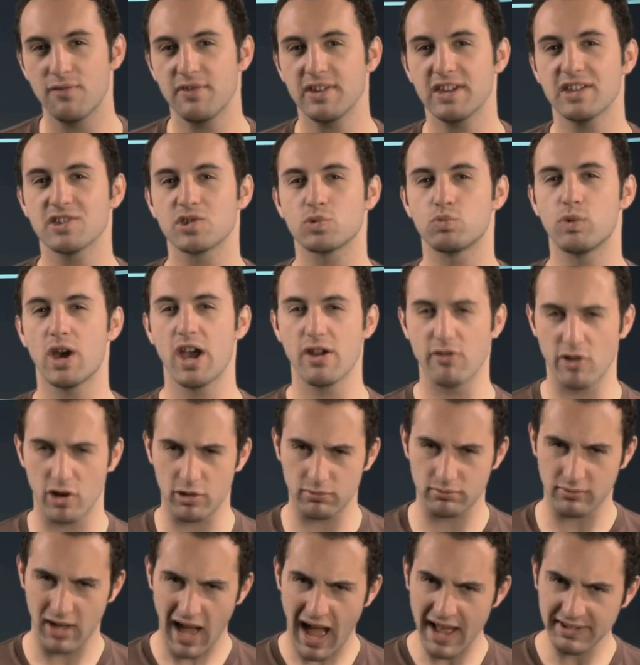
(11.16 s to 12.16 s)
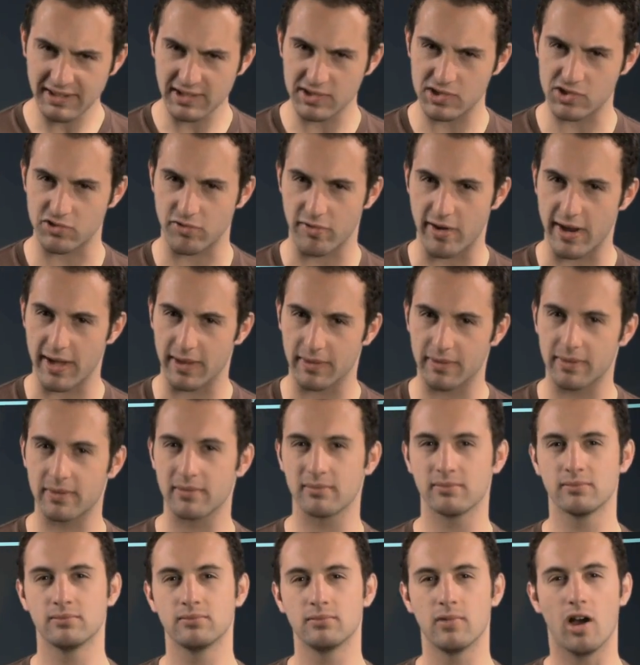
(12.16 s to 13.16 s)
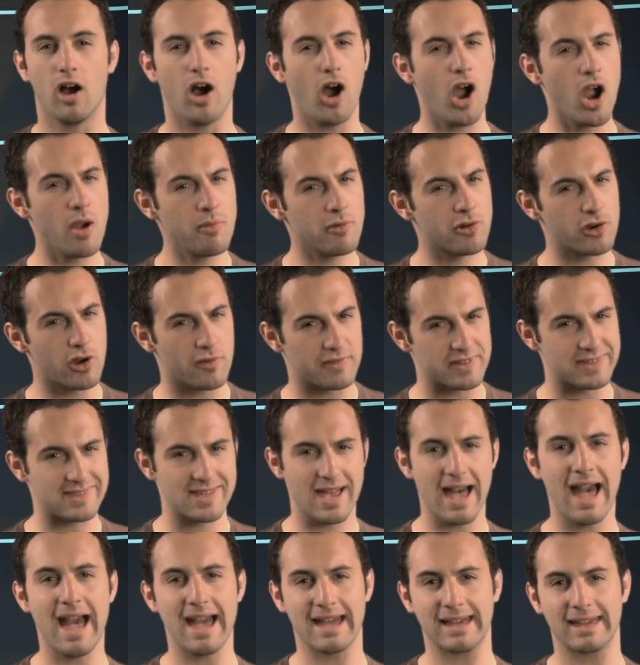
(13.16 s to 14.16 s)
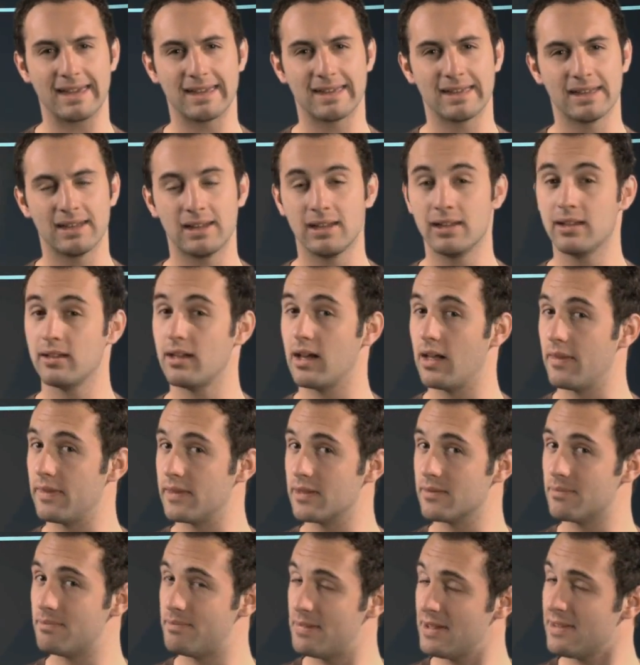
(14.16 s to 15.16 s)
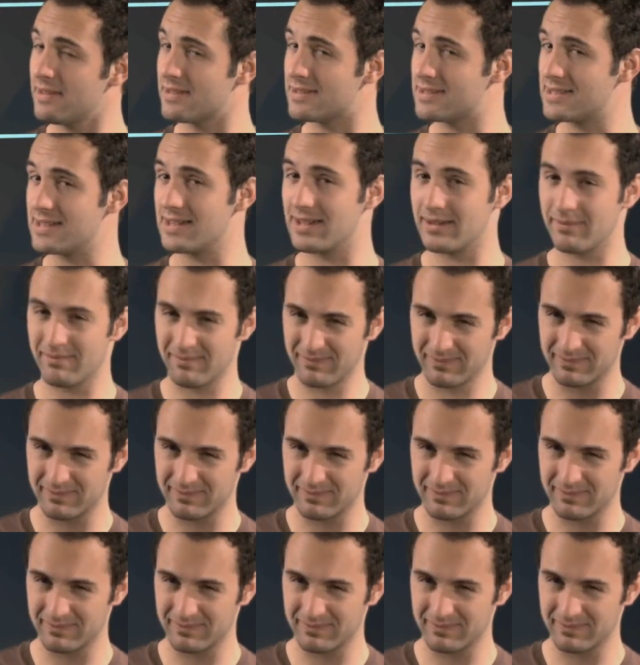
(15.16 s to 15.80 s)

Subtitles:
giving its wearer added strength, armour of a tank, and the ability